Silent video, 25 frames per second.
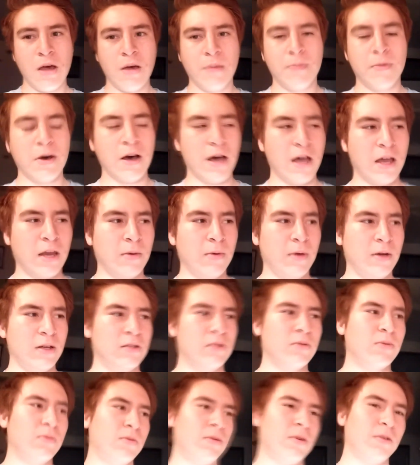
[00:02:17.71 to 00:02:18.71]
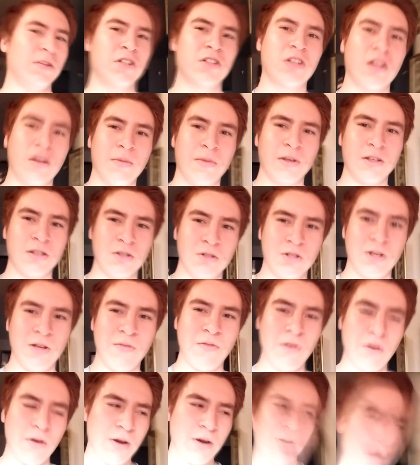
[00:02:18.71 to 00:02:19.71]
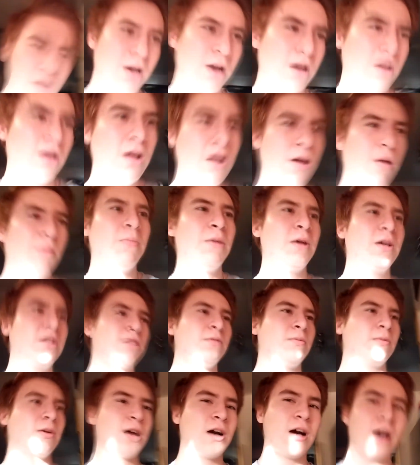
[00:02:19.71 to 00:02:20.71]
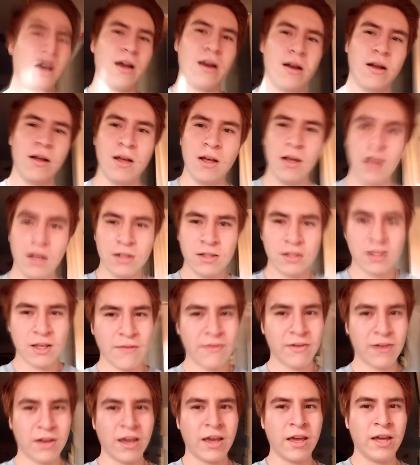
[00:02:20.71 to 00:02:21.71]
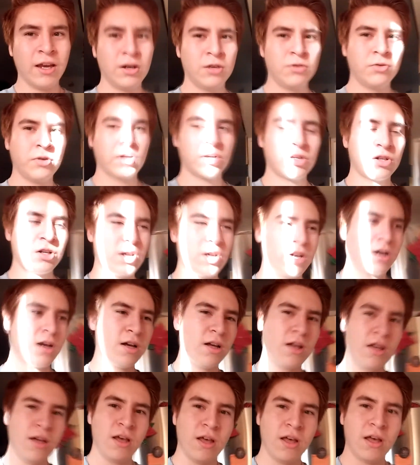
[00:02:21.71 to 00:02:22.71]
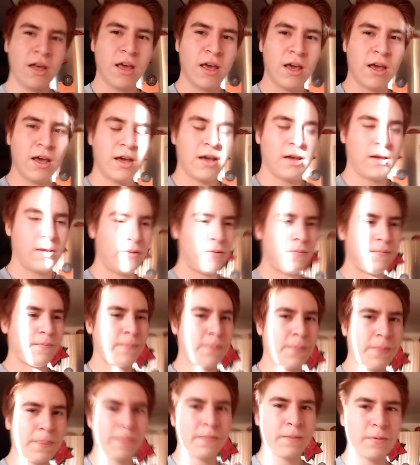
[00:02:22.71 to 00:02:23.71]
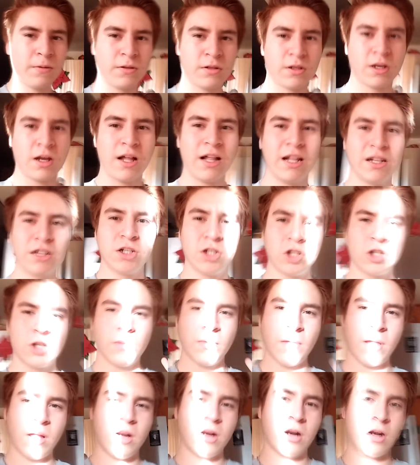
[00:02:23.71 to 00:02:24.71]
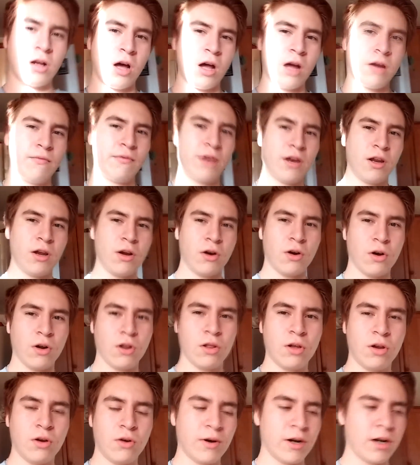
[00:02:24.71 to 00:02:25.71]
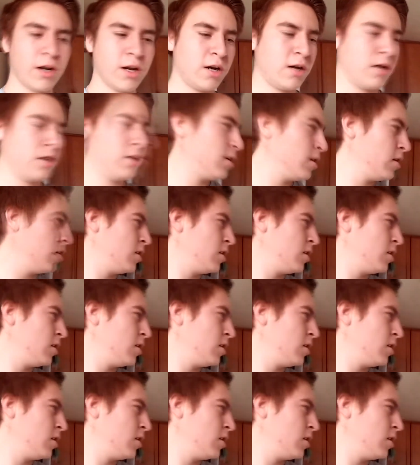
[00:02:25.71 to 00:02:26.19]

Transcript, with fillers: But anyways, I'm just gonna make some G Fuel right now, play some COD, see if I can hit a trick shot, and that's COD. I just uploaded a COD video earlier right now.